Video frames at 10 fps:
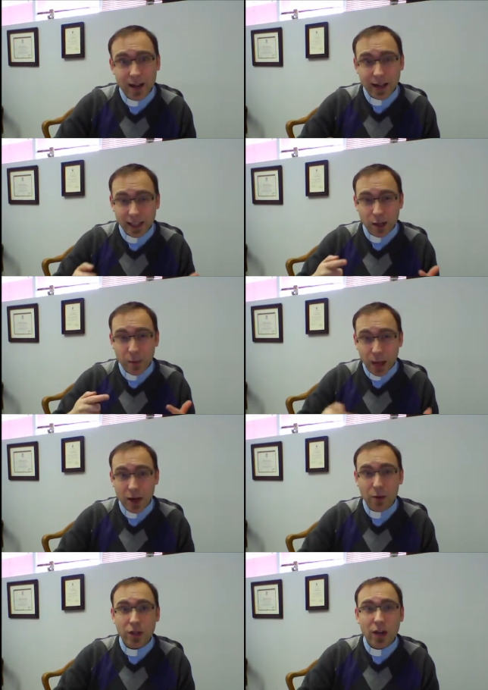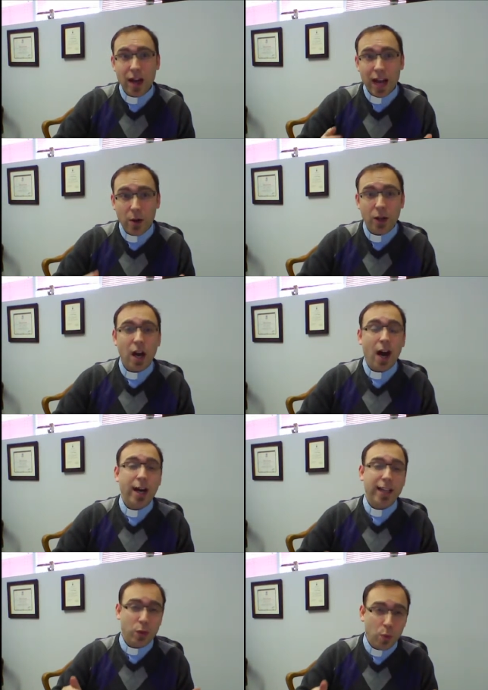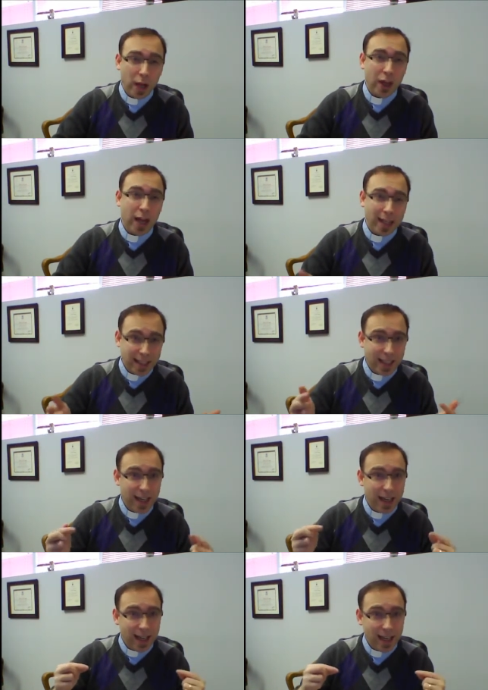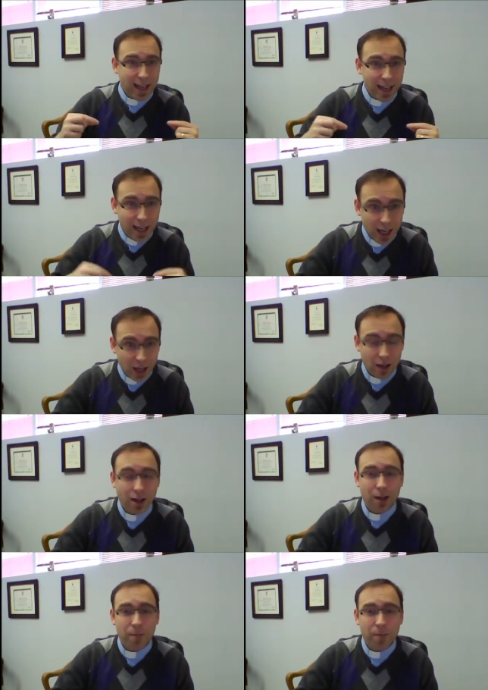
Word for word: is about how God is with us here